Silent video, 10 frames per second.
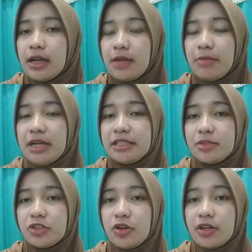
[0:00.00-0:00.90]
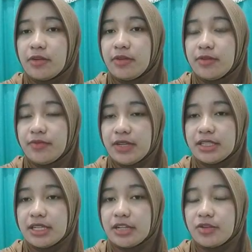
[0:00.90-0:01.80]
A maritime attorney will
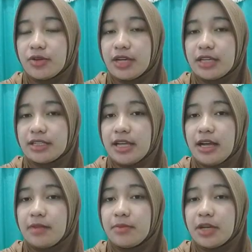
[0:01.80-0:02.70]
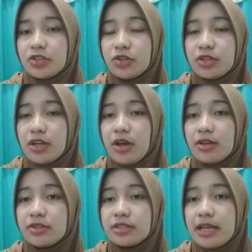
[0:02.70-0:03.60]
investigate your case, help make sure the
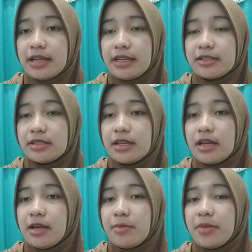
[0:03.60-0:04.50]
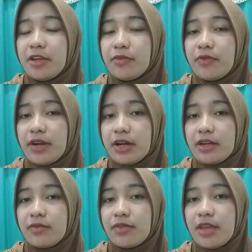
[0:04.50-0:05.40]
other side is being fair.
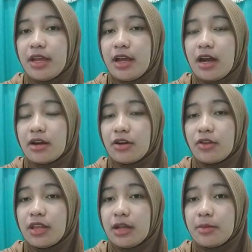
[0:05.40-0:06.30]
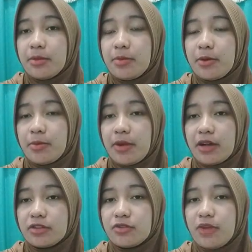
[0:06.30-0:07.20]
If they are not, they'll be
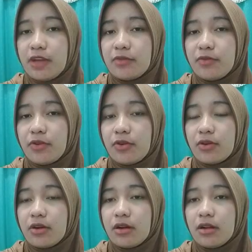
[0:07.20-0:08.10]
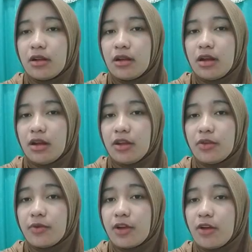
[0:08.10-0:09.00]
prepared to fight for
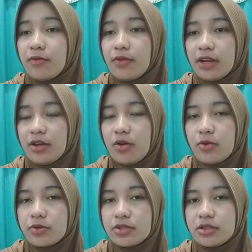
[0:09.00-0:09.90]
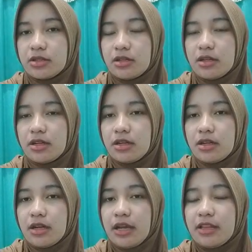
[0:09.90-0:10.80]
your recovery in court.
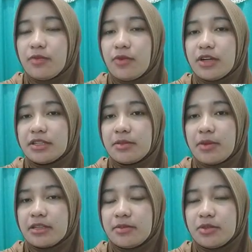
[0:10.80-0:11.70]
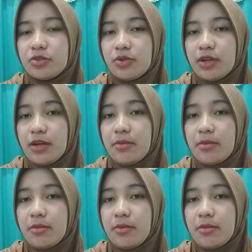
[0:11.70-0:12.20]
And then, what is a maritime injury? A